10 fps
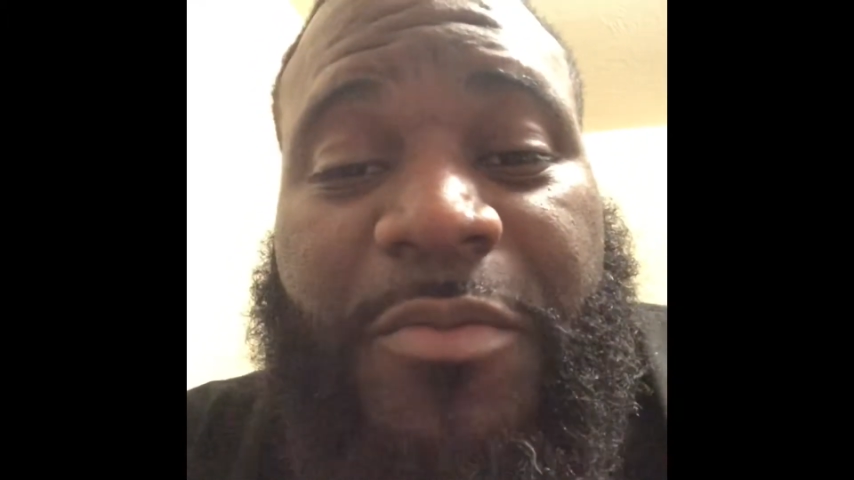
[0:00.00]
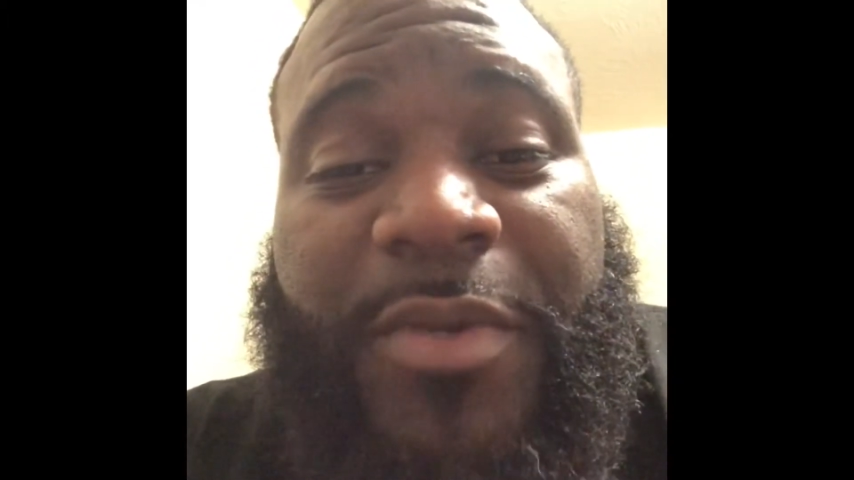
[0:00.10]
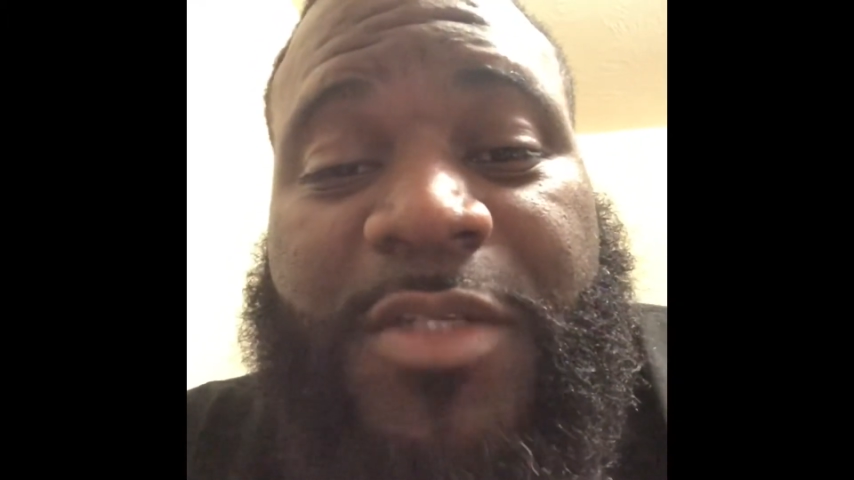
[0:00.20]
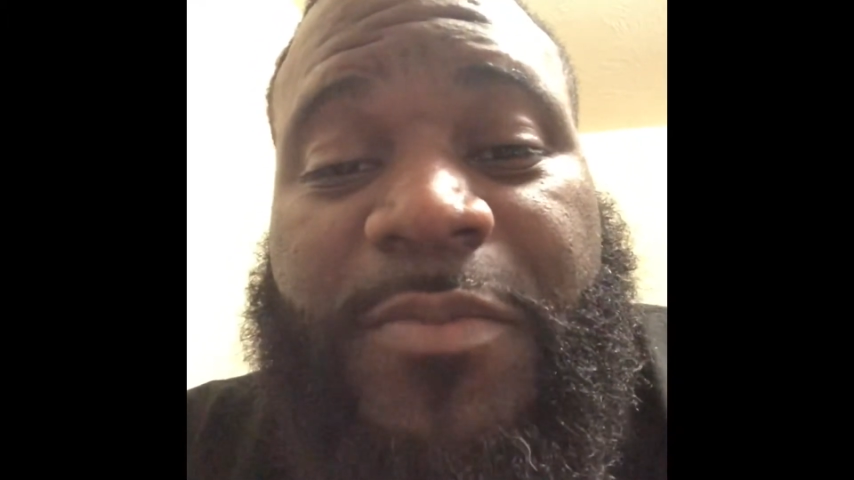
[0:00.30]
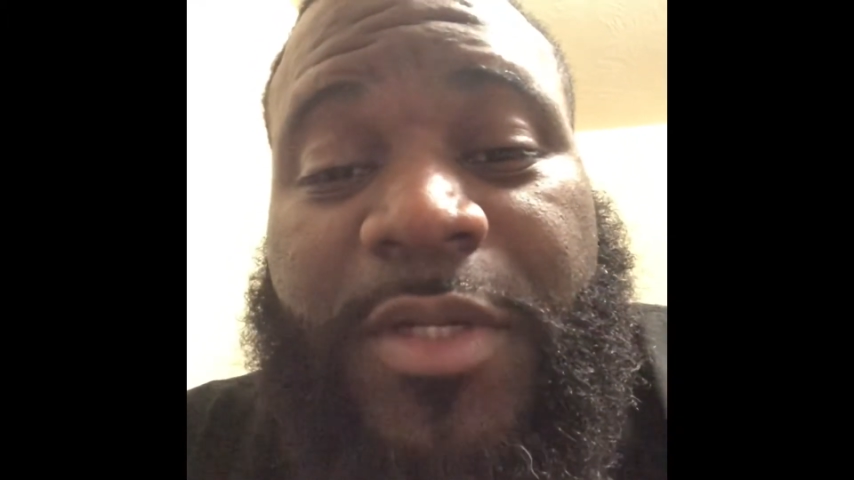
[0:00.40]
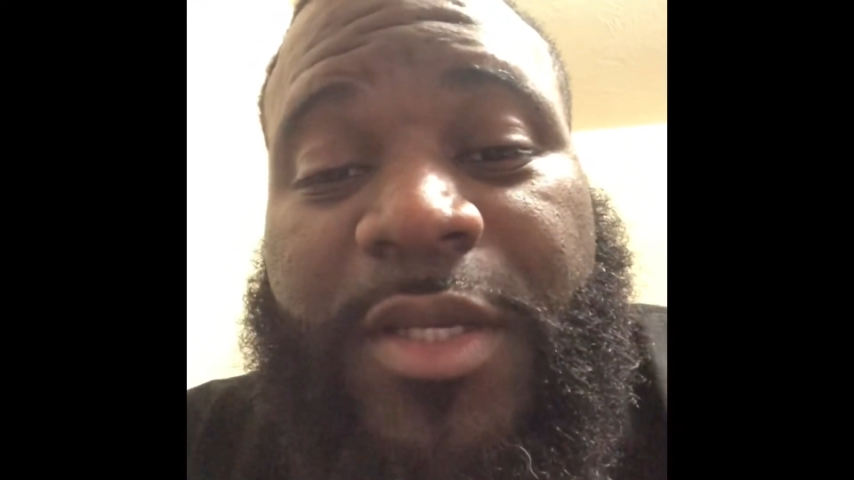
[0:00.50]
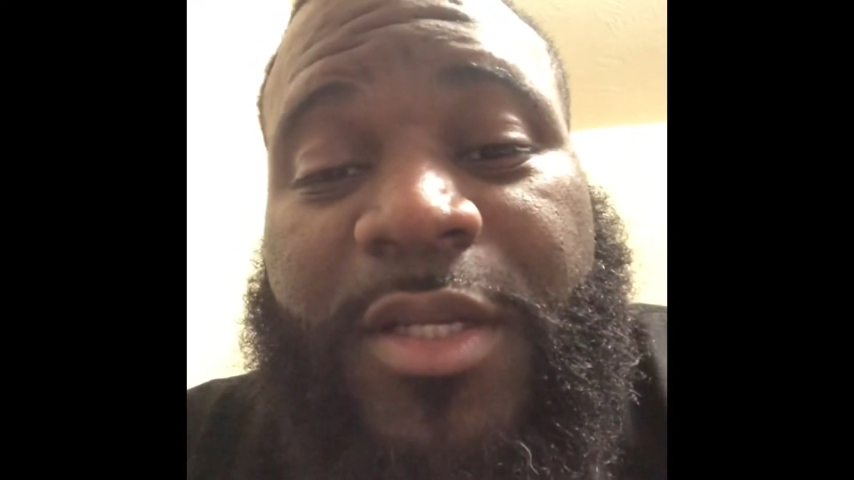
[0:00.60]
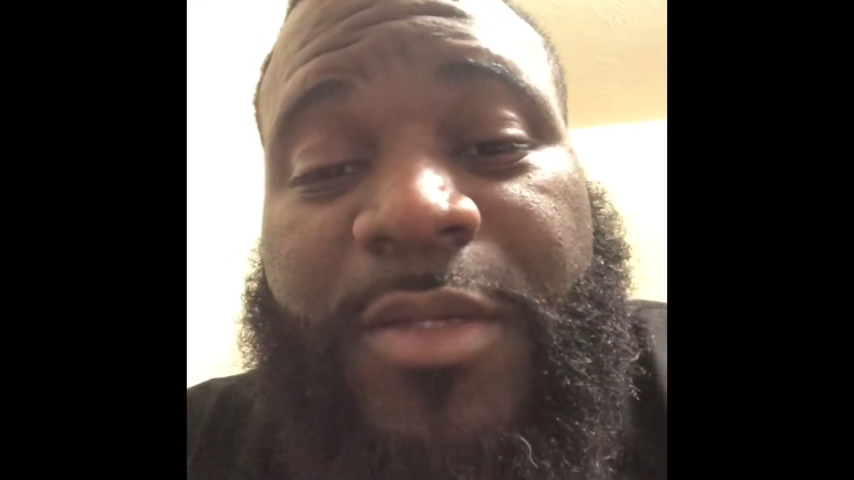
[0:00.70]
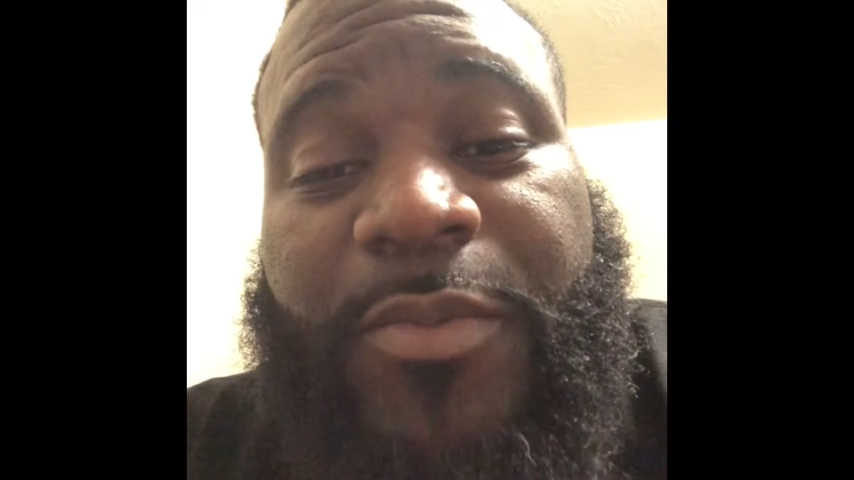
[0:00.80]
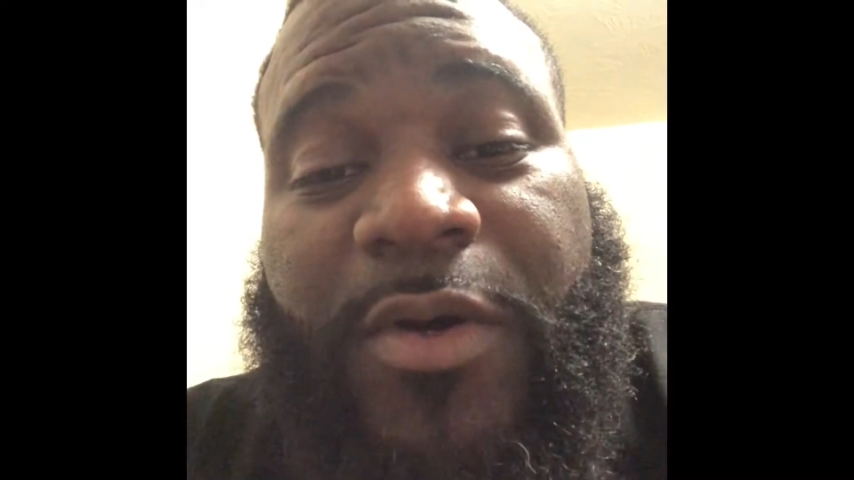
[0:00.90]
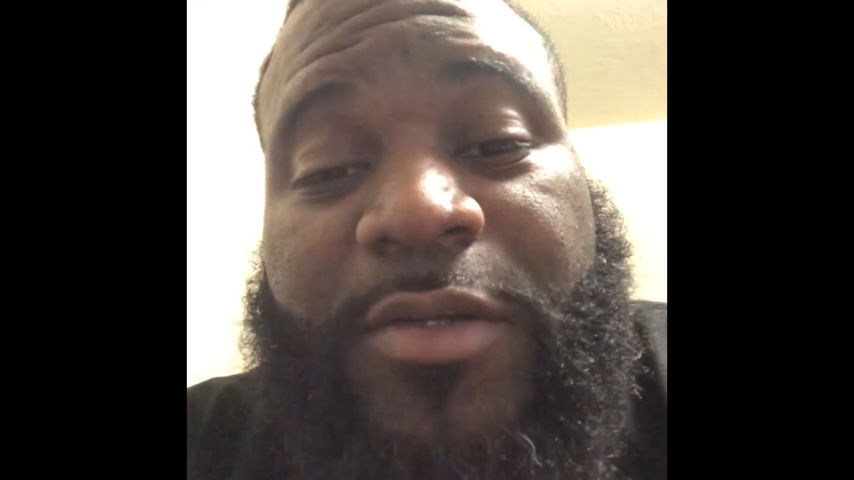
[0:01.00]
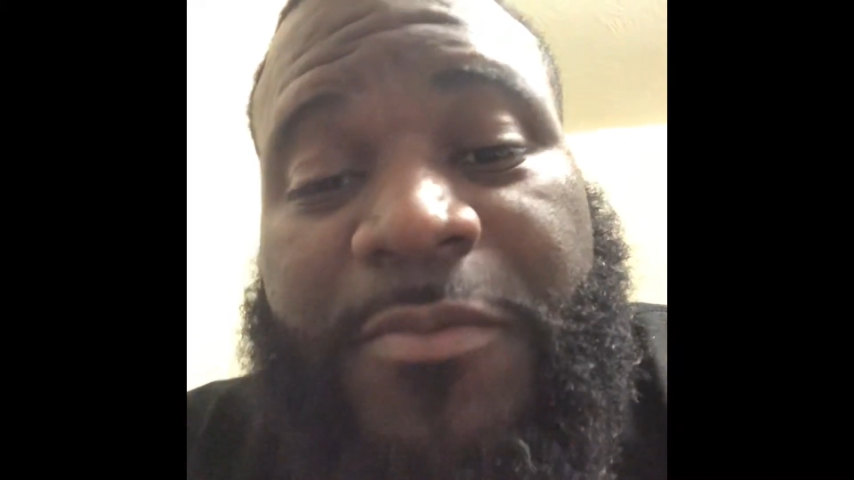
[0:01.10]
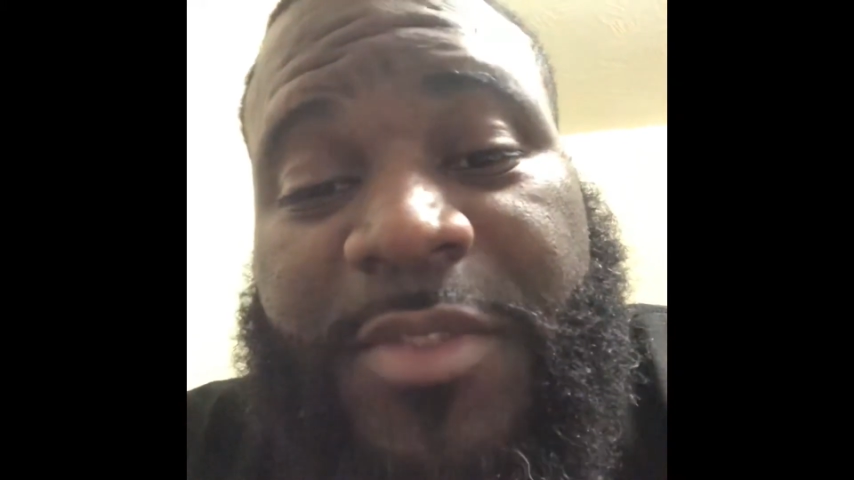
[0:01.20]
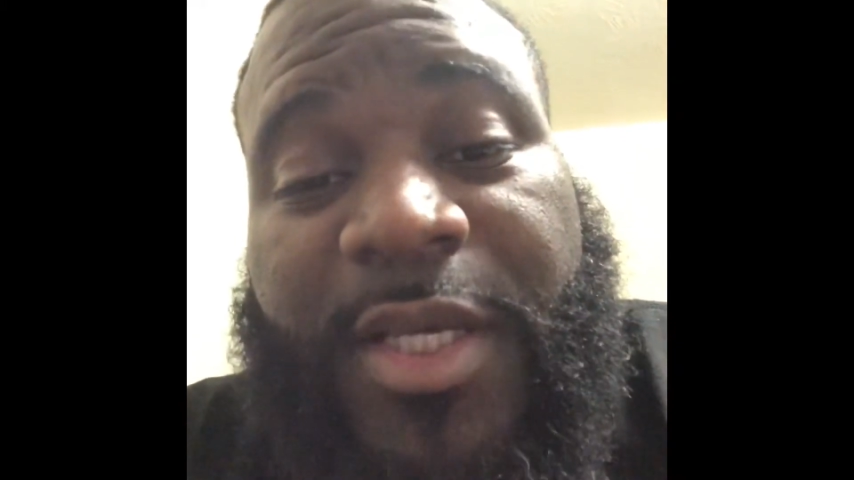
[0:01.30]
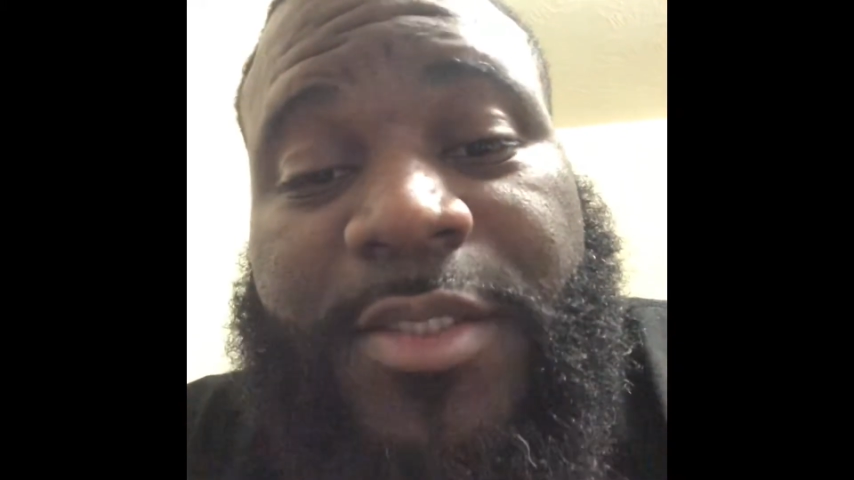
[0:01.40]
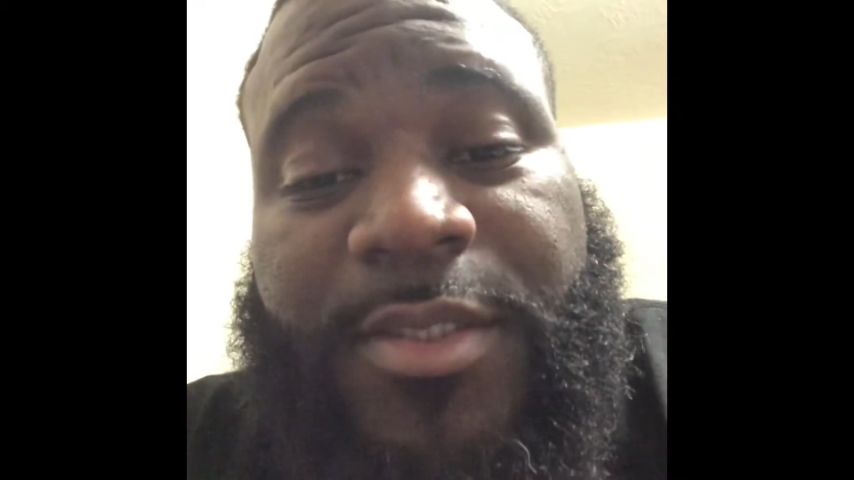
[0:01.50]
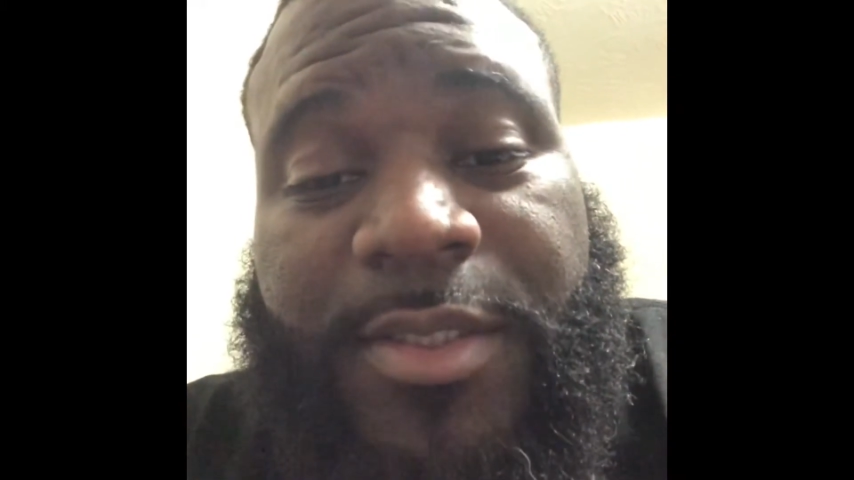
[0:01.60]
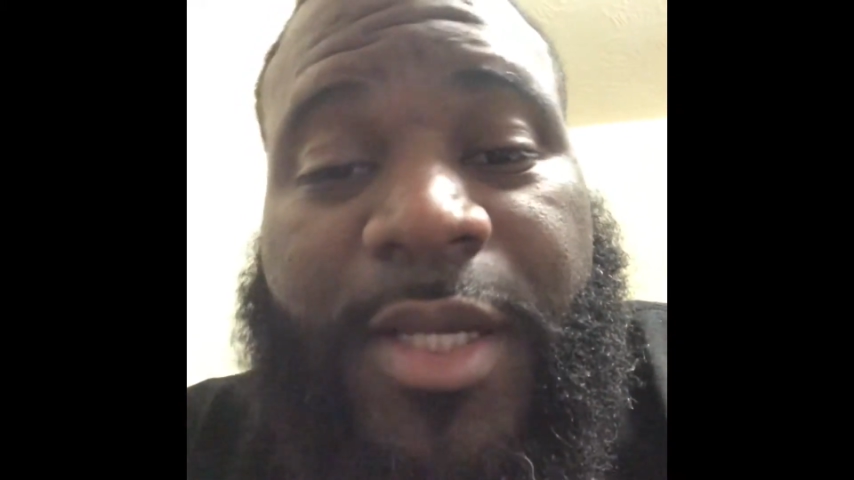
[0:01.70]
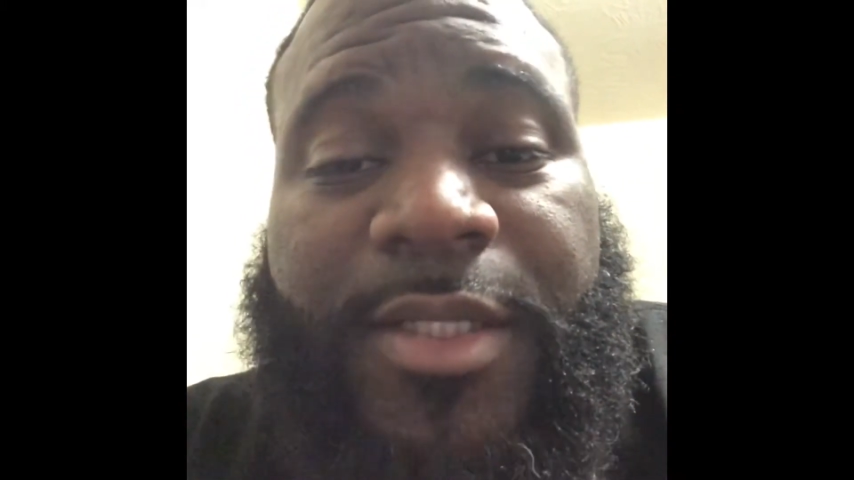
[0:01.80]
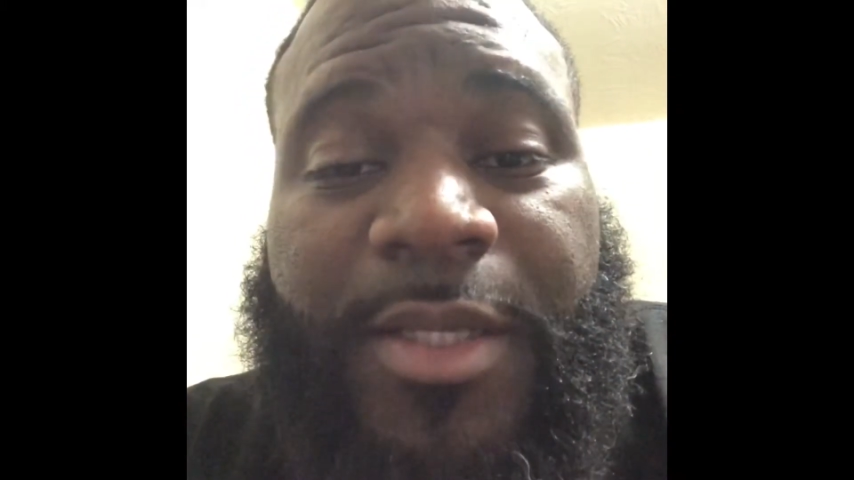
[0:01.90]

you best believe these boys from Texas got